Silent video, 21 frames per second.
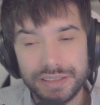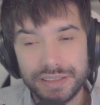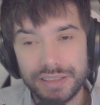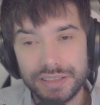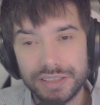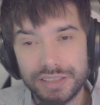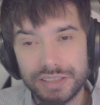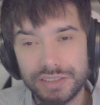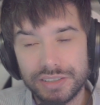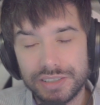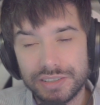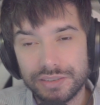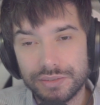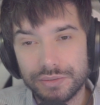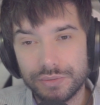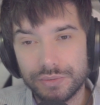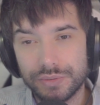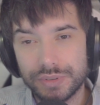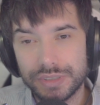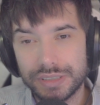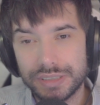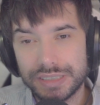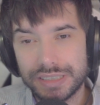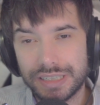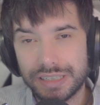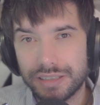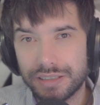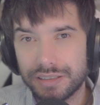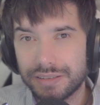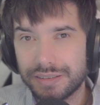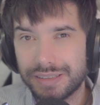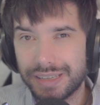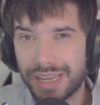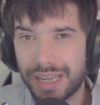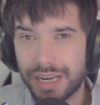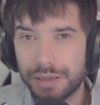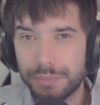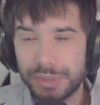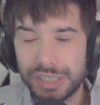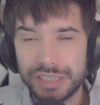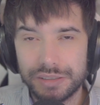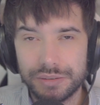you need to target the
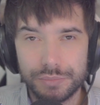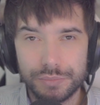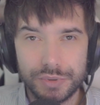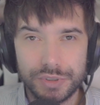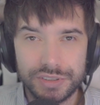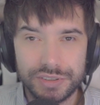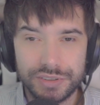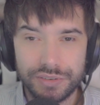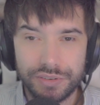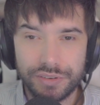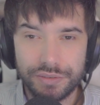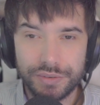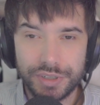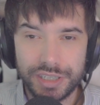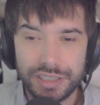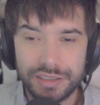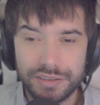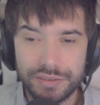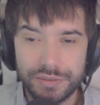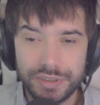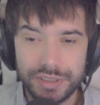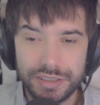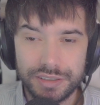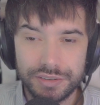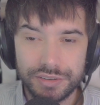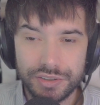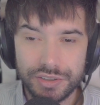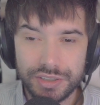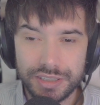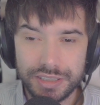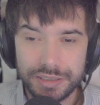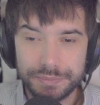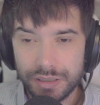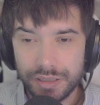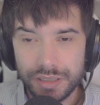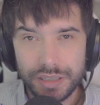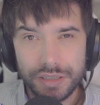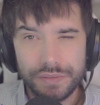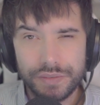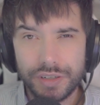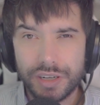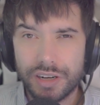enemy 1, 2, 3 in arena usually.
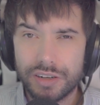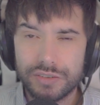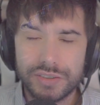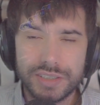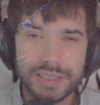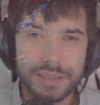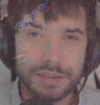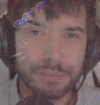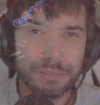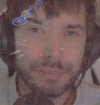Figure out some